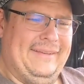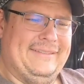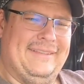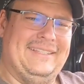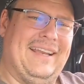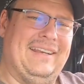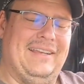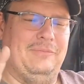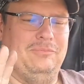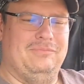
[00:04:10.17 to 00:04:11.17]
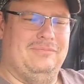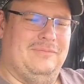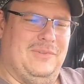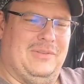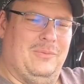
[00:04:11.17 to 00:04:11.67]
So that's kind of it.
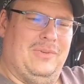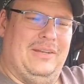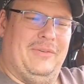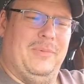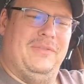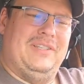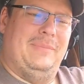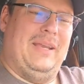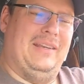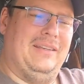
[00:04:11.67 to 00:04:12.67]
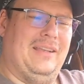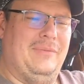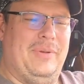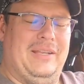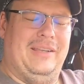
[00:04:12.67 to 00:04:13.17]
Whatever moves I made and
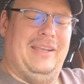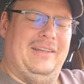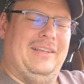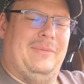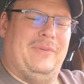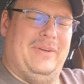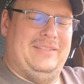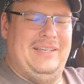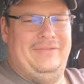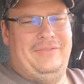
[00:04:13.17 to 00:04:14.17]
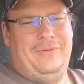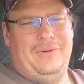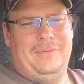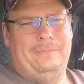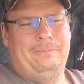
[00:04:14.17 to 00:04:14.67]
income I received
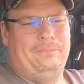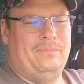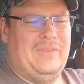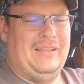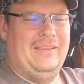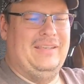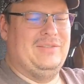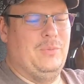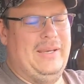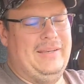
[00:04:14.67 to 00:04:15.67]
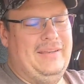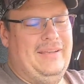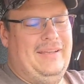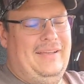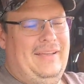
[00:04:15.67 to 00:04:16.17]
for this week.
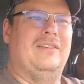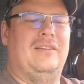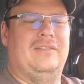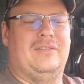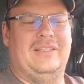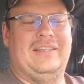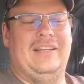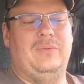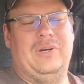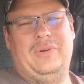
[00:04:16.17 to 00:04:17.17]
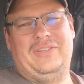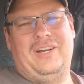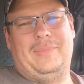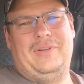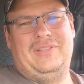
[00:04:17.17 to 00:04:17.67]
So let's get into what I want to
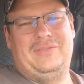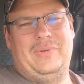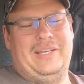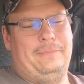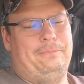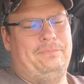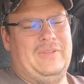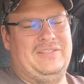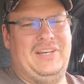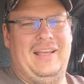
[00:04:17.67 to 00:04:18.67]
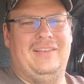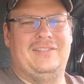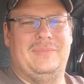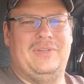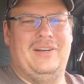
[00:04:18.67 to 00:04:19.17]
talk about this week. This
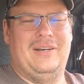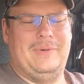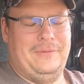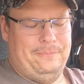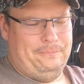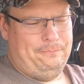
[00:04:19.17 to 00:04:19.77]
challenge I'm talking about.